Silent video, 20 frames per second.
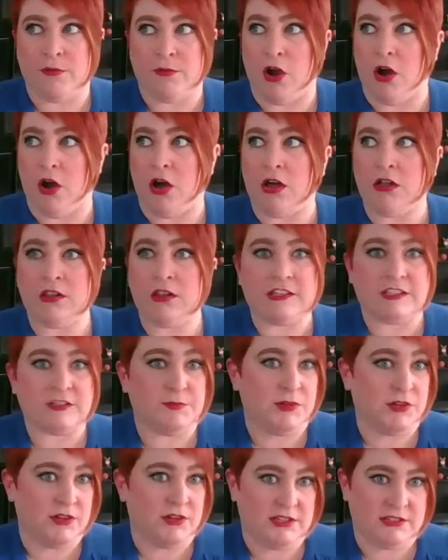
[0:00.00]
from all
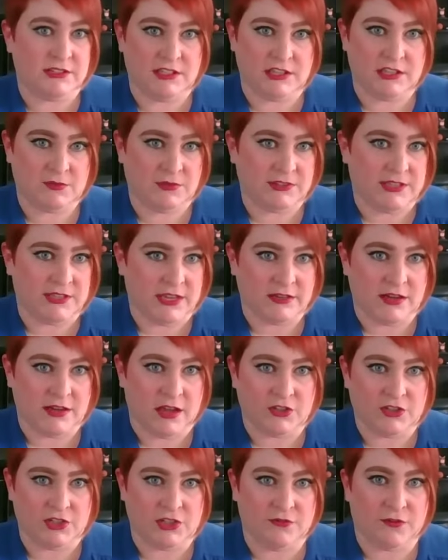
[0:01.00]
experiences with
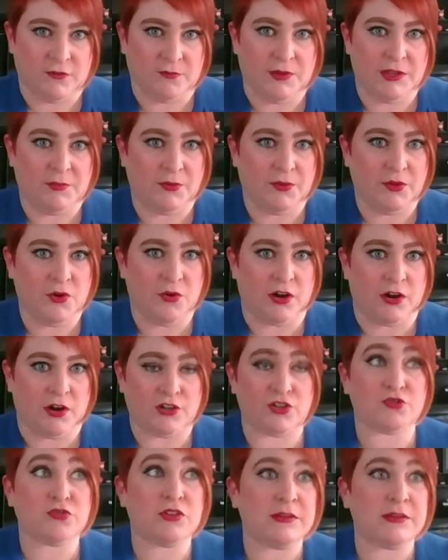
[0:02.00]
technology, from people who
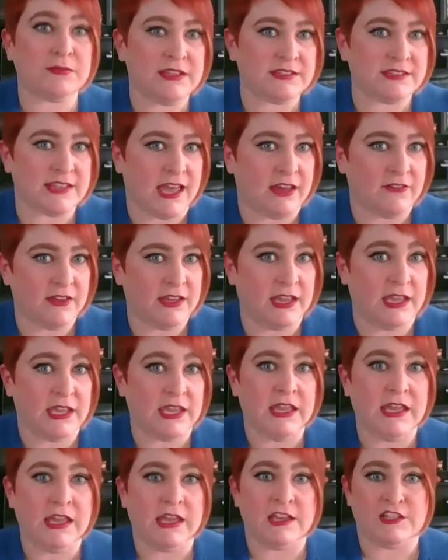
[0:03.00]
are extremely
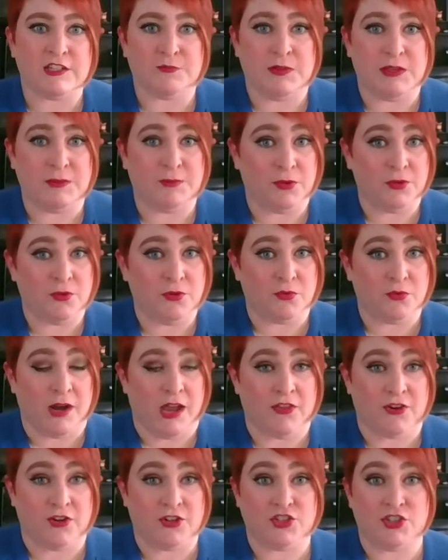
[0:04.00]
savvy to people who would
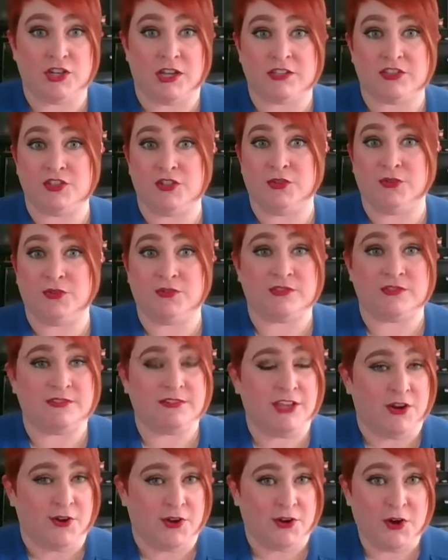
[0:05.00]
rather just use,
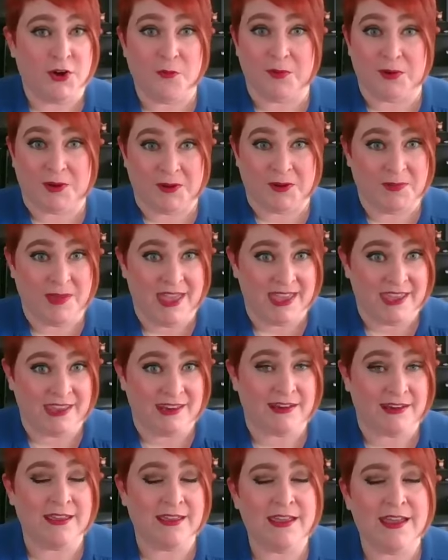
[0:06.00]
a notebook and
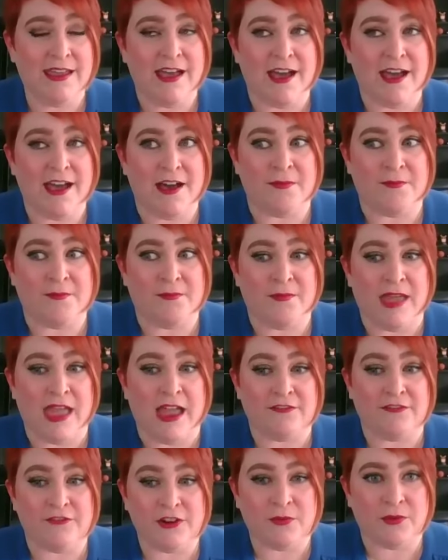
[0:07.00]
pen,
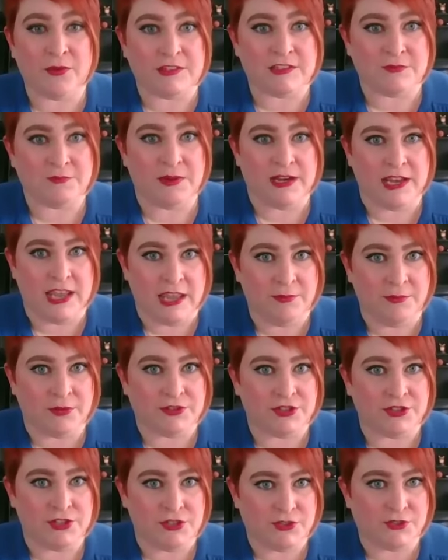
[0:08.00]
everyone's been
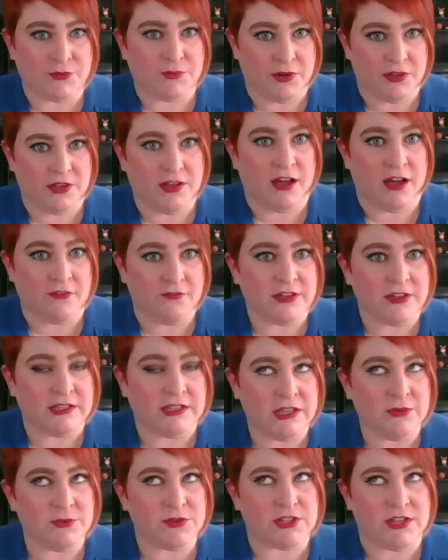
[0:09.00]
able to use it pretty
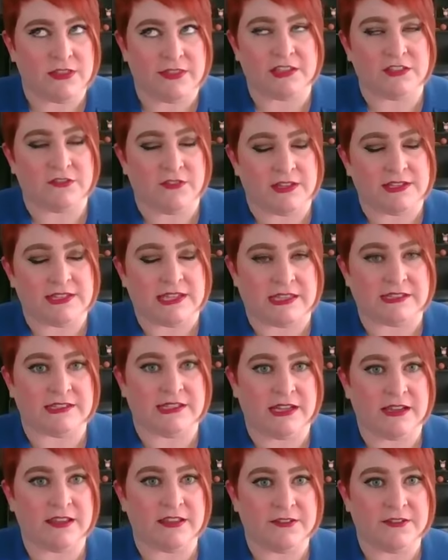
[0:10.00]
confidently, which I think is
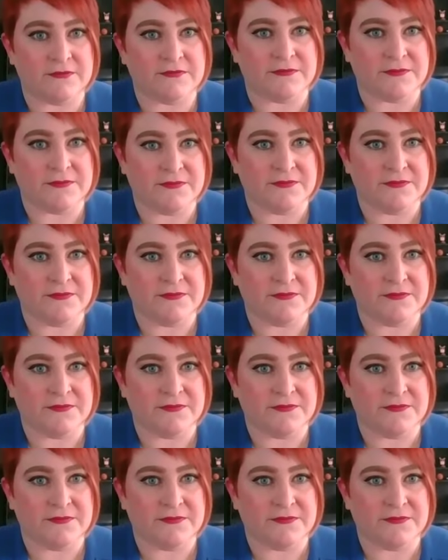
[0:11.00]
fantastic.